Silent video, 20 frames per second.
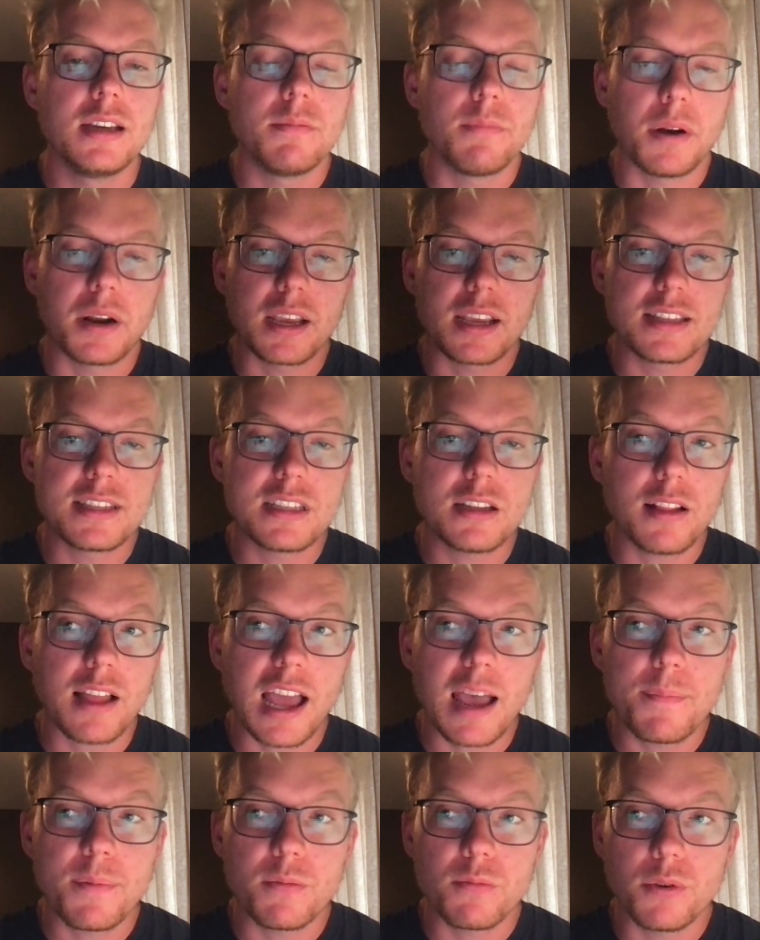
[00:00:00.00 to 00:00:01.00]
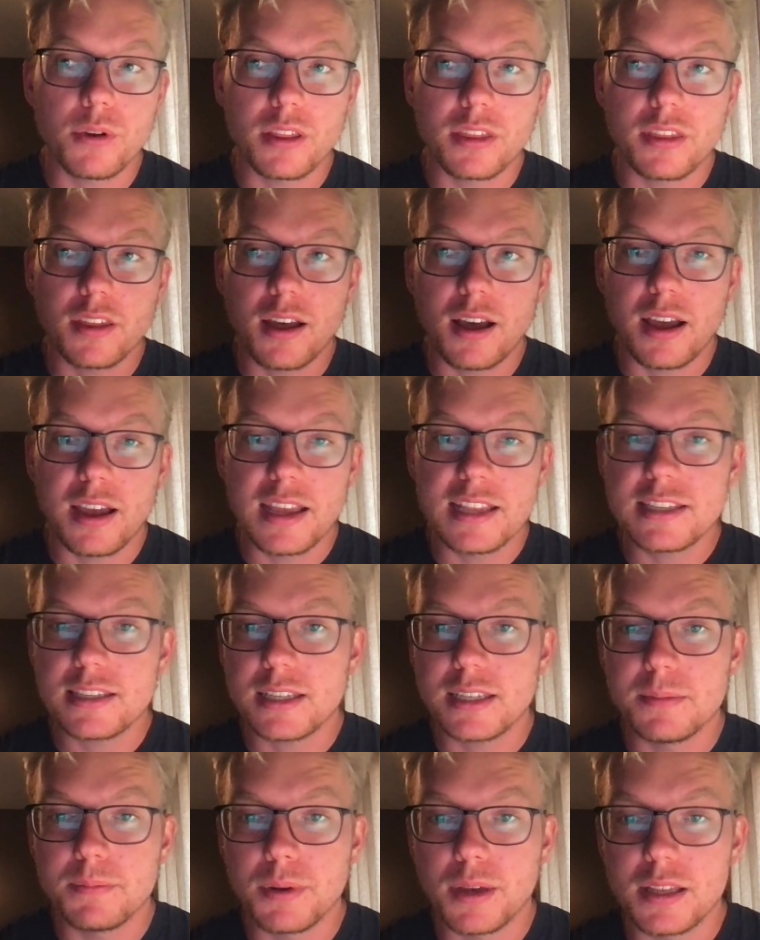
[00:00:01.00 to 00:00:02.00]
But it can still happen with uh,
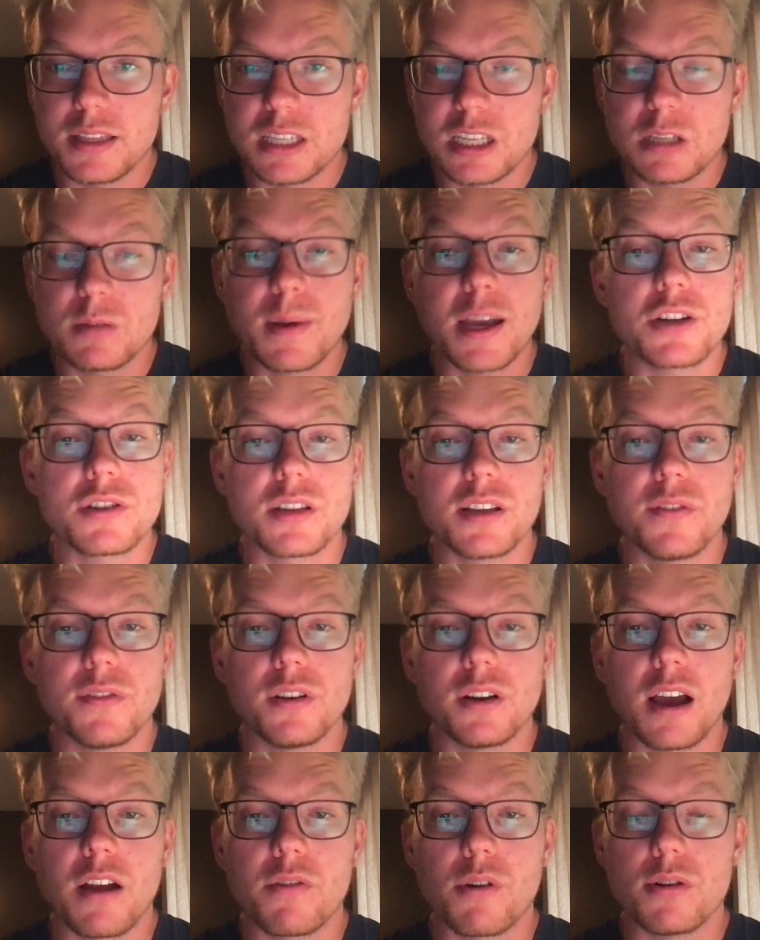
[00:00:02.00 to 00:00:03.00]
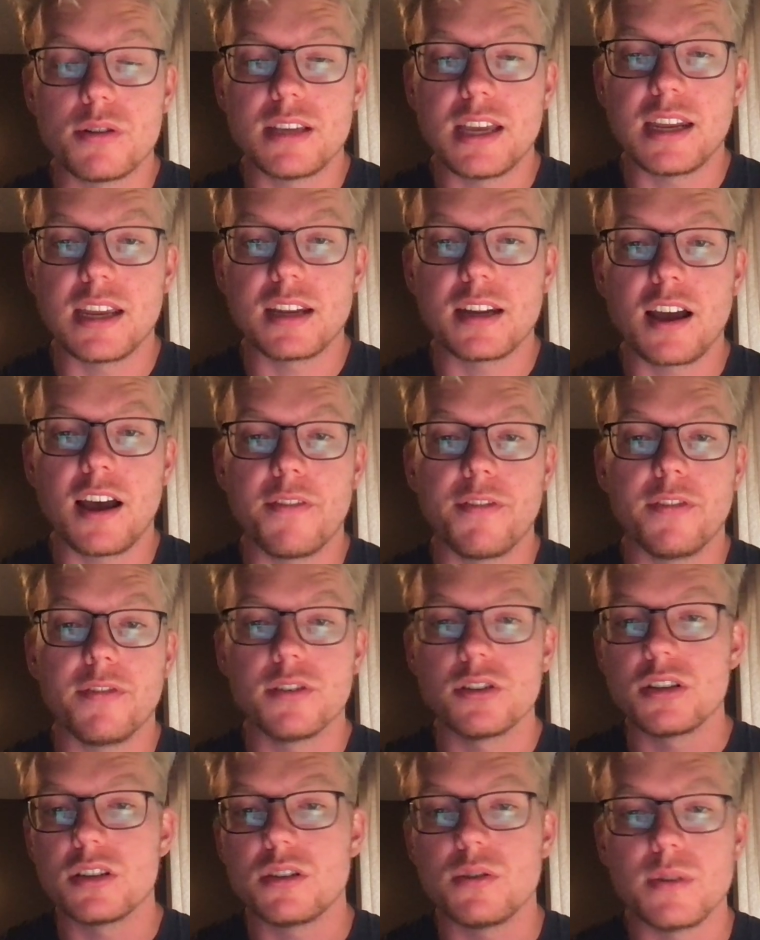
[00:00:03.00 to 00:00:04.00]
insulin pens, especially if you're not rotating enough. If
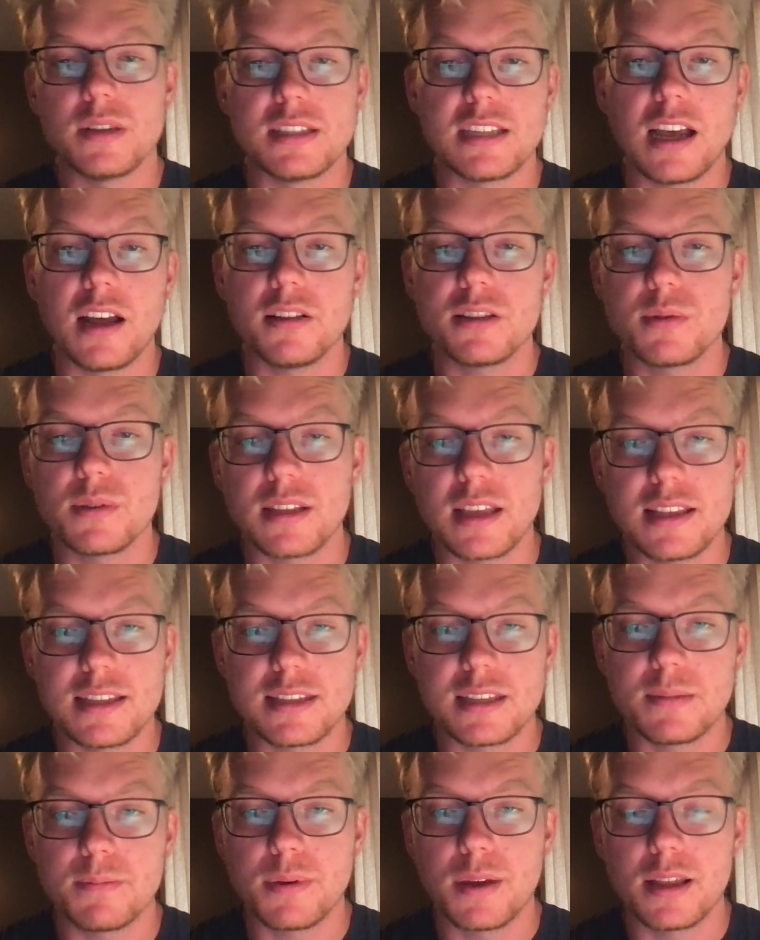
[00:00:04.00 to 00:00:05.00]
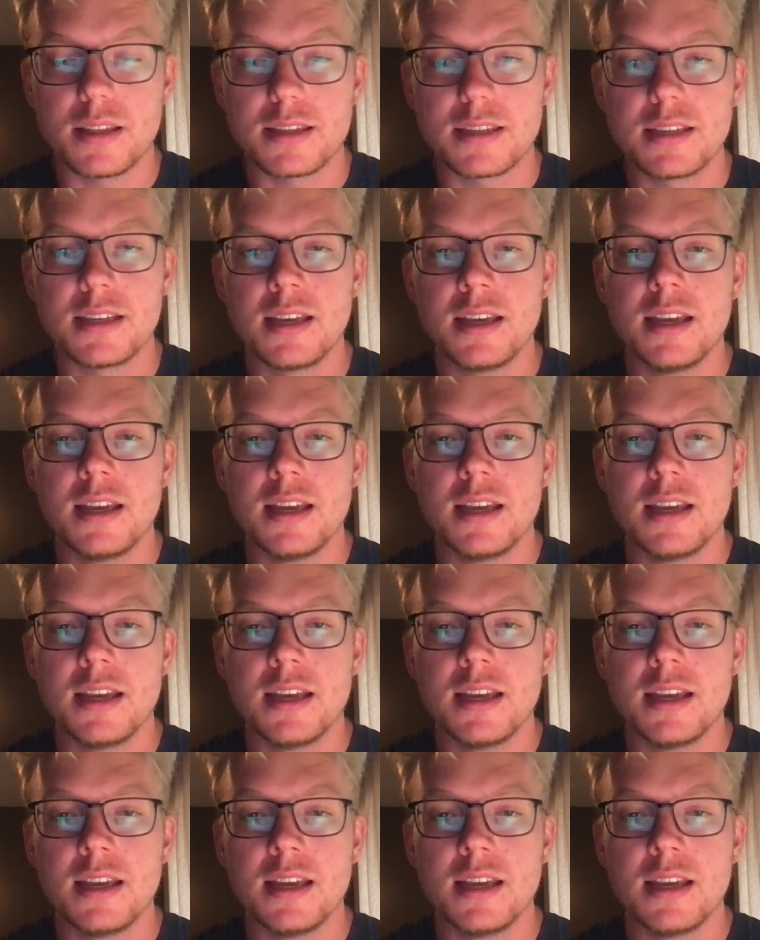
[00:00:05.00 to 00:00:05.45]
you're just doing delts with insulin pens,